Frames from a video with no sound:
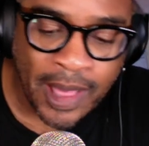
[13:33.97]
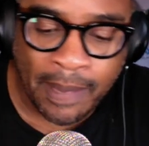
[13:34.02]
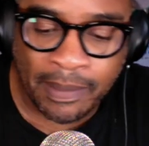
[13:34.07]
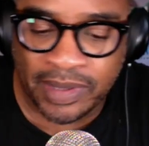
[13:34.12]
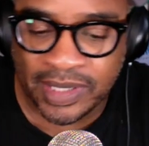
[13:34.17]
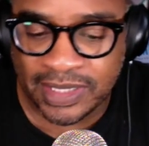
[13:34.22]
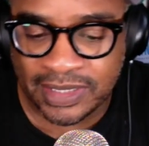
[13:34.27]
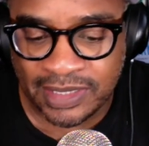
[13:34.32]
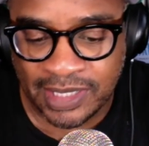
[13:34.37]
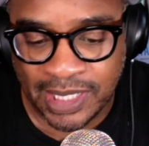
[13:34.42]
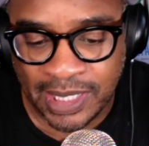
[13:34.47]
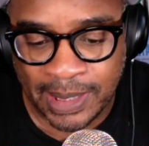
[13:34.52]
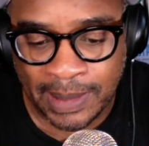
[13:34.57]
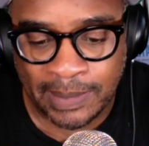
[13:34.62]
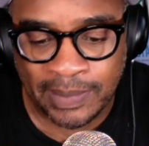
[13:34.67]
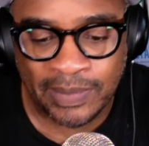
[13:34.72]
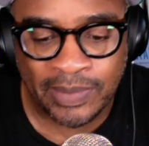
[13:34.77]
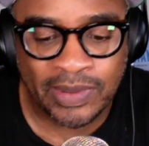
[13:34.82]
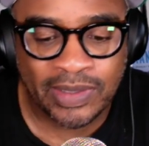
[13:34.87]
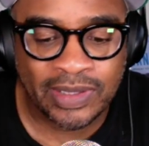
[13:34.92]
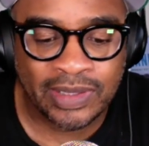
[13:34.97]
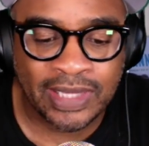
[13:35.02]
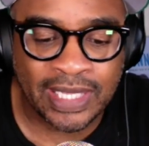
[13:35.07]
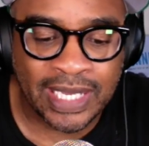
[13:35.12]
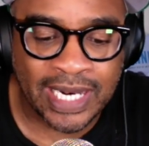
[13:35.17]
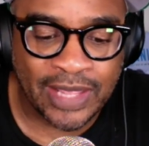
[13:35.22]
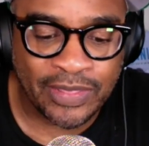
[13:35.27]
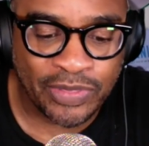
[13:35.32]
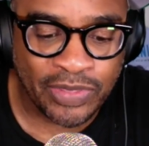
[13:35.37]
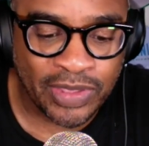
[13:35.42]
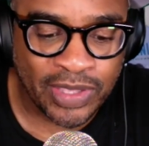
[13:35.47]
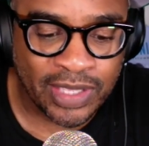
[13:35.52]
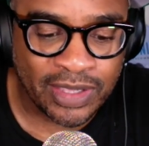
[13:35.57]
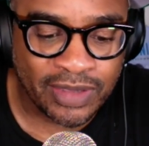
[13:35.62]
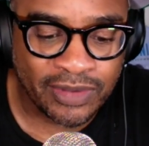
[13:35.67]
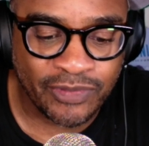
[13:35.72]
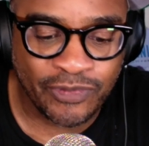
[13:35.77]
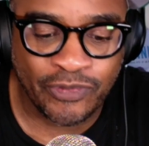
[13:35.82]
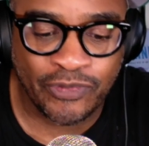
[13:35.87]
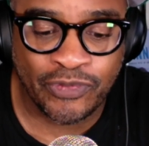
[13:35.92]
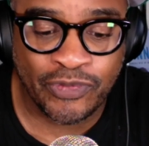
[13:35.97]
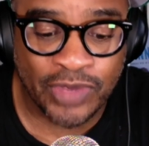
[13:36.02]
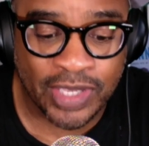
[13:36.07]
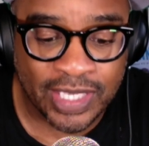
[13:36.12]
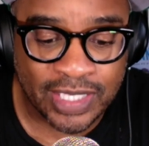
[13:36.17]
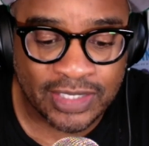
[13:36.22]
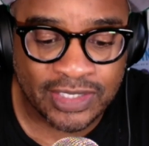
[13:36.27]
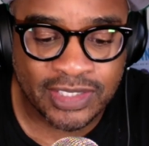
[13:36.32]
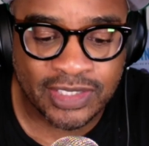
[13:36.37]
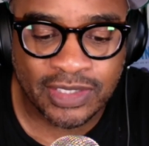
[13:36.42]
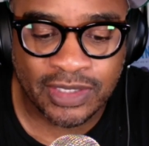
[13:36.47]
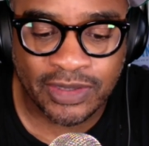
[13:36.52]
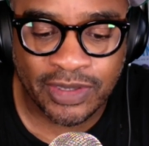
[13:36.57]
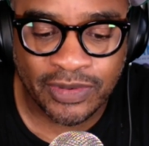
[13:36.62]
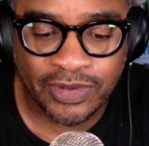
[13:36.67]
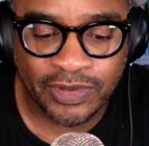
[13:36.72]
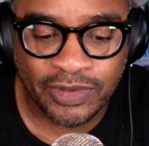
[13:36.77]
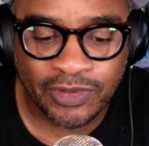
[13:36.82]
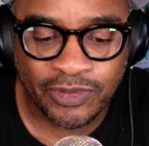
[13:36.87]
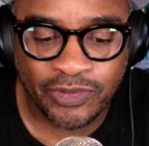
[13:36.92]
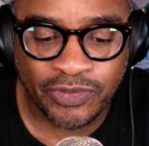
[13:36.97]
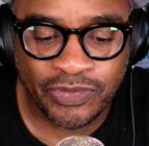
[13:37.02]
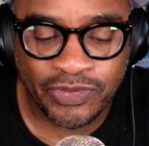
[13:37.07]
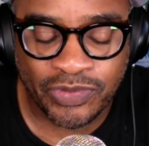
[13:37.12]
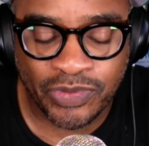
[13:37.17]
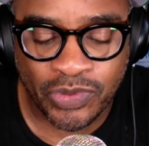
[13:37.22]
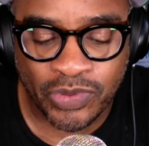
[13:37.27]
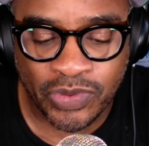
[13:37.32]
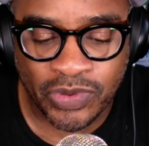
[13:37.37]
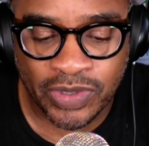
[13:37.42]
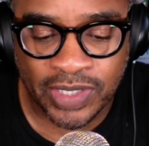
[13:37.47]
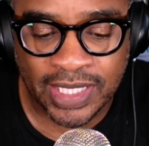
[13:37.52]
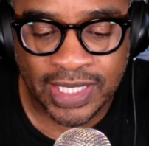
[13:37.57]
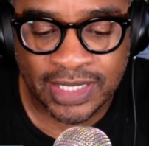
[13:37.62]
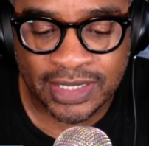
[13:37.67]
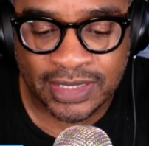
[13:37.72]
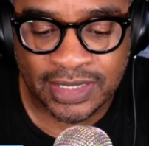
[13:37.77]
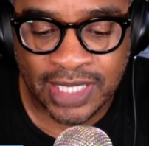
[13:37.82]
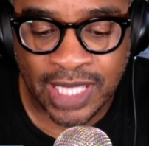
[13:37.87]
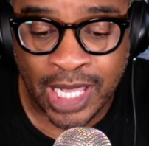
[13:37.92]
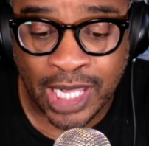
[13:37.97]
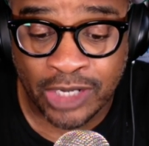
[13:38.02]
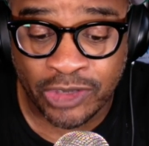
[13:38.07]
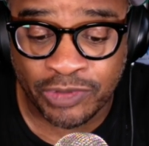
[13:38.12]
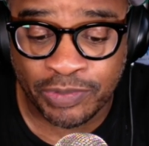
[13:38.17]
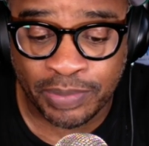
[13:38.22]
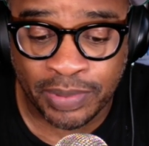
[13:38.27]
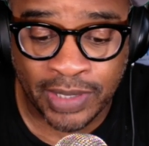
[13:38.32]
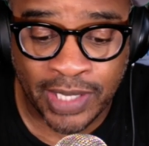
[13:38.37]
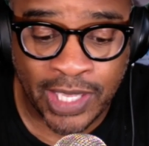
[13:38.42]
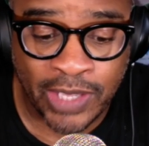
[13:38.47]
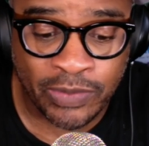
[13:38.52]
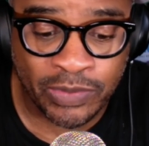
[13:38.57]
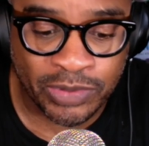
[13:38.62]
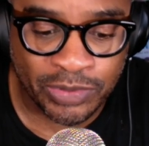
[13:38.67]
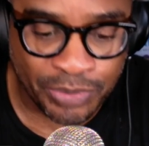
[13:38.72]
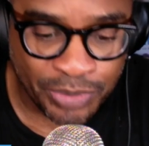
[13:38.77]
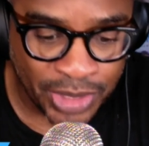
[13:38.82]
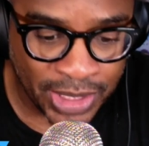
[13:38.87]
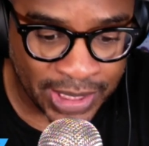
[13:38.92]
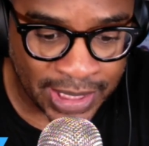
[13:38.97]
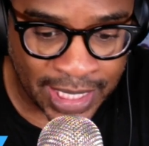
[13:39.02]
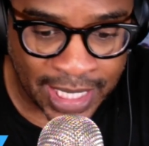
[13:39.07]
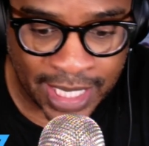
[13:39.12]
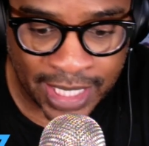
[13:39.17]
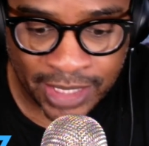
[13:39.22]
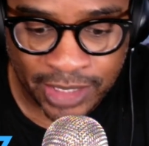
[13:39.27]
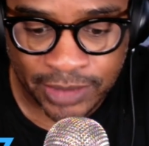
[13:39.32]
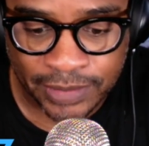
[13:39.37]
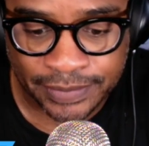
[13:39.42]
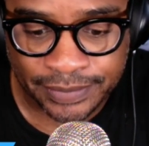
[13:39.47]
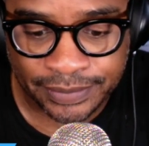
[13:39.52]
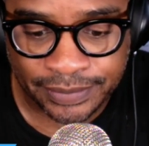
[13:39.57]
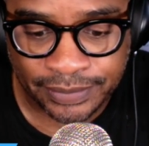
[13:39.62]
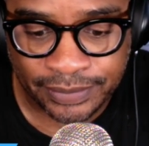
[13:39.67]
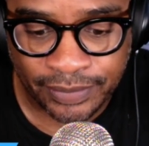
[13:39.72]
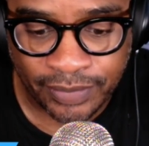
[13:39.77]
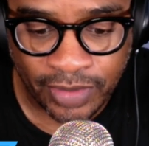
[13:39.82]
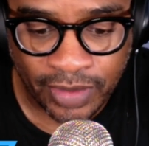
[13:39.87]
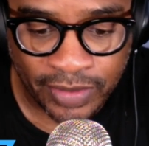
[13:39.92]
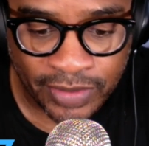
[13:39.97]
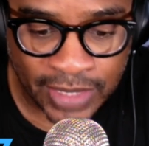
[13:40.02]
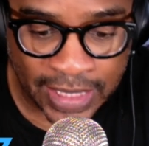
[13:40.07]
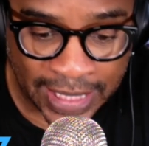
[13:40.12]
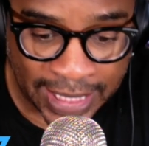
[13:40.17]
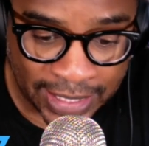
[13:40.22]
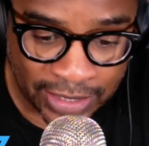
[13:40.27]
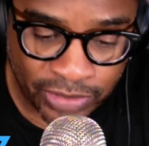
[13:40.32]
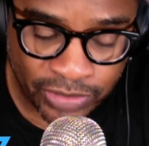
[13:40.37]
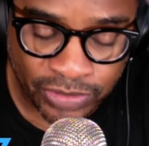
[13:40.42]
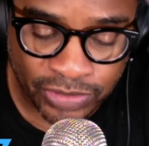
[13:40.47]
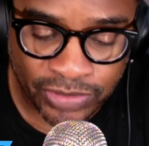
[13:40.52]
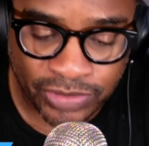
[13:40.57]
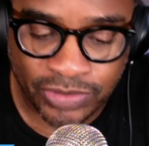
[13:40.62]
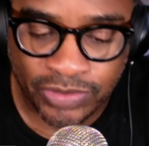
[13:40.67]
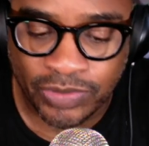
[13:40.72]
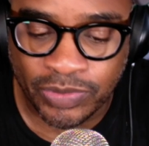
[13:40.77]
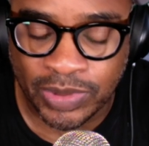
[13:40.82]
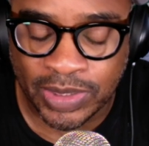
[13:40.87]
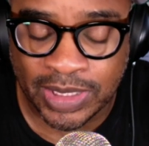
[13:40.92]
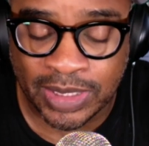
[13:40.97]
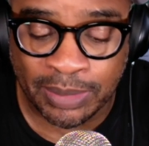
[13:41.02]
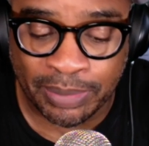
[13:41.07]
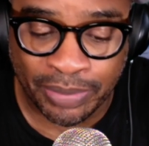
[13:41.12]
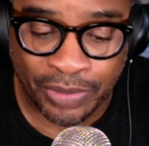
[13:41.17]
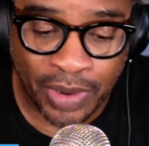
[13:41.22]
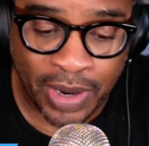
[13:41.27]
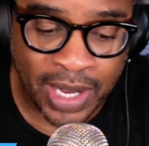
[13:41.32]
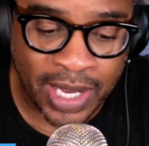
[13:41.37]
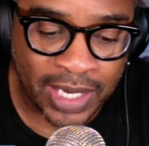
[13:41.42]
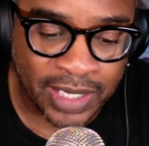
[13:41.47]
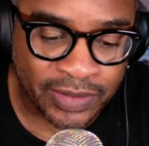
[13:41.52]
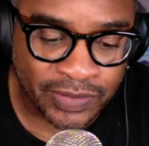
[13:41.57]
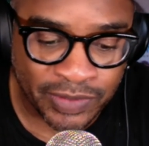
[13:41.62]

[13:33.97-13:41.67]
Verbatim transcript: but a team that I think fits for his style of play would be like the Lakers with LeBron.